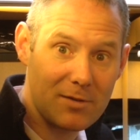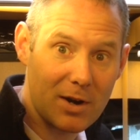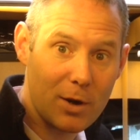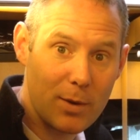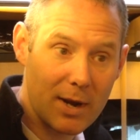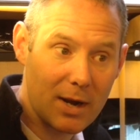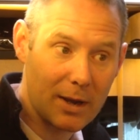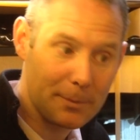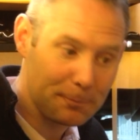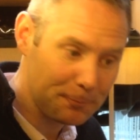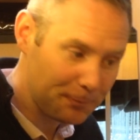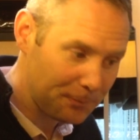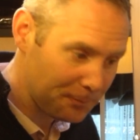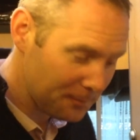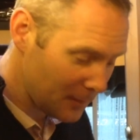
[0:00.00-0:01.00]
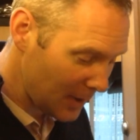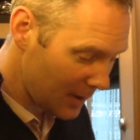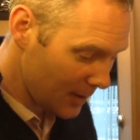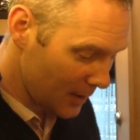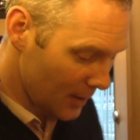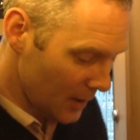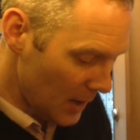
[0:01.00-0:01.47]
very quickly.
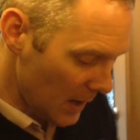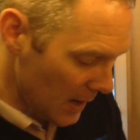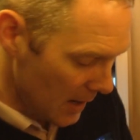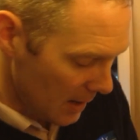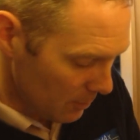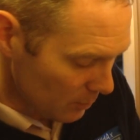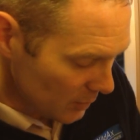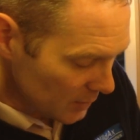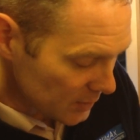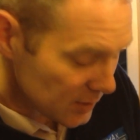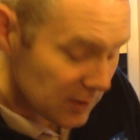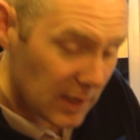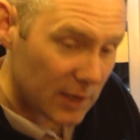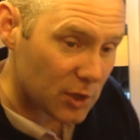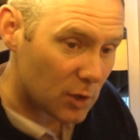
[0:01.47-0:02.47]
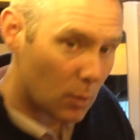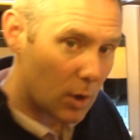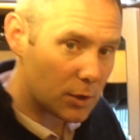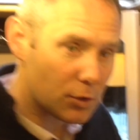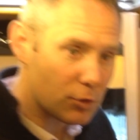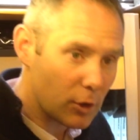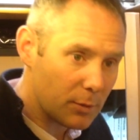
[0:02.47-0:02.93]
So that's your
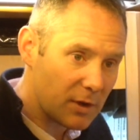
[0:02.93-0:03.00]
washroom.